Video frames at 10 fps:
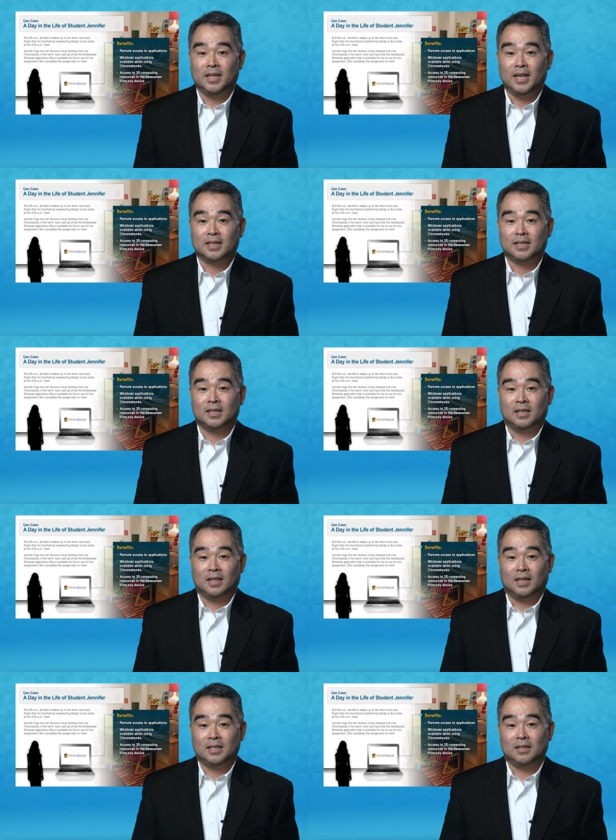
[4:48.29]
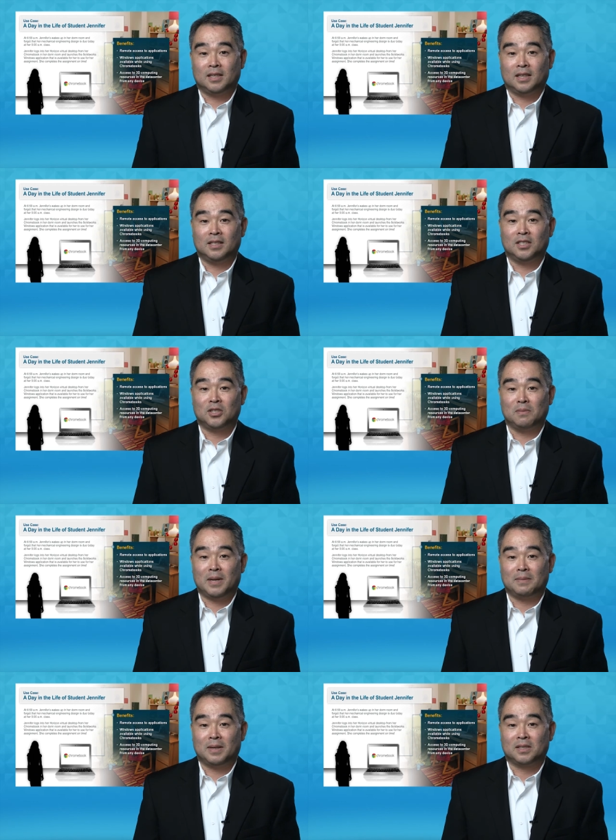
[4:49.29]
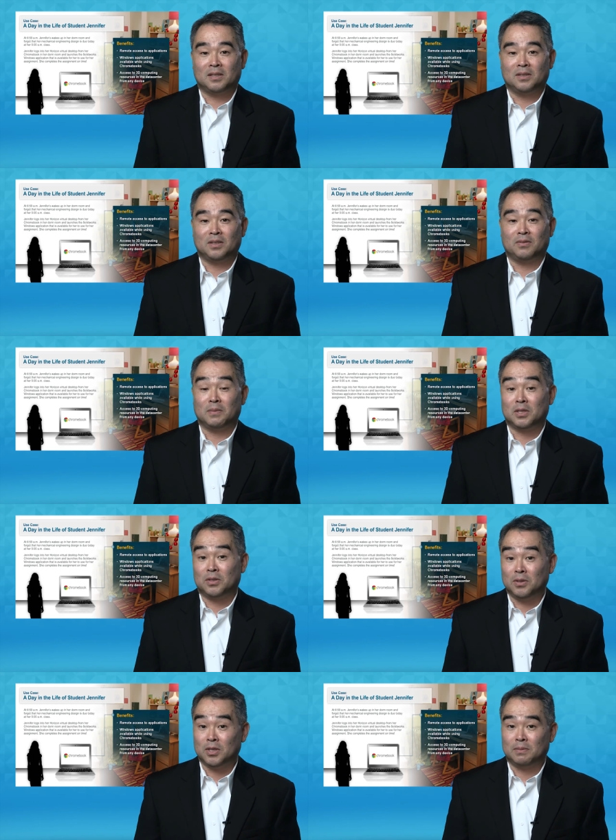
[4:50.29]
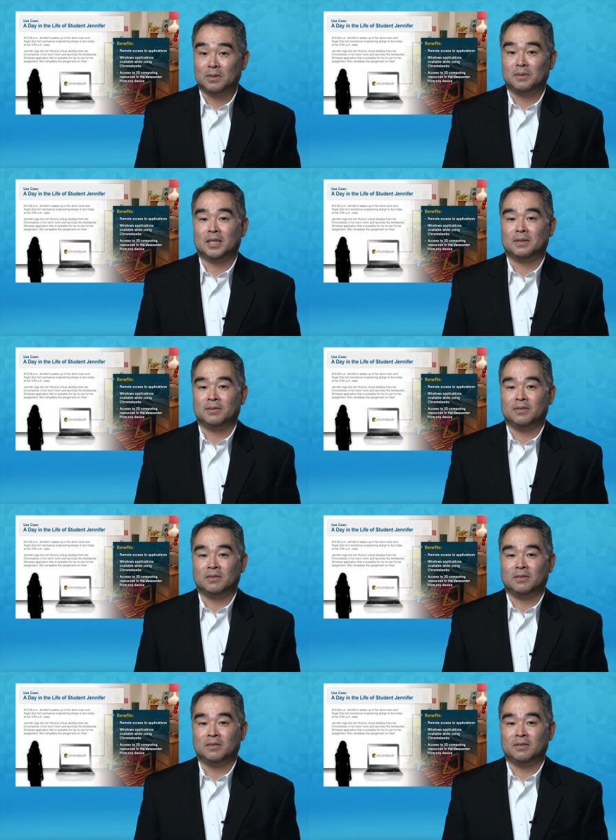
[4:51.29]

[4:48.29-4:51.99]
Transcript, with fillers: Next, Let's look at the digital backpack solution from the student's perspective.